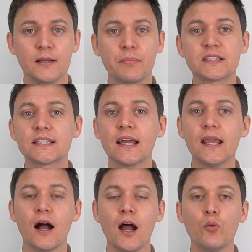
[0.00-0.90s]
but
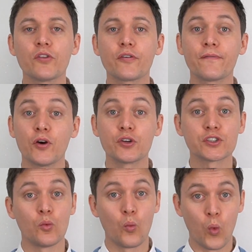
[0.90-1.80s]
today I want to focus
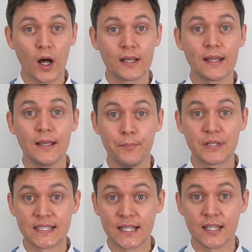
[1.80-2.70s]
on one in
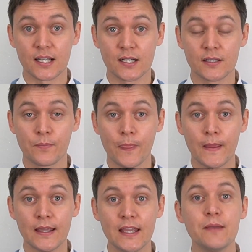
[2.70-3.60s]
particular,
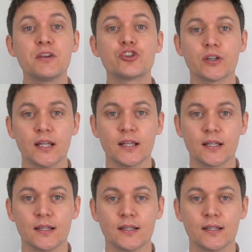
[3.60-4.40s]
imagery.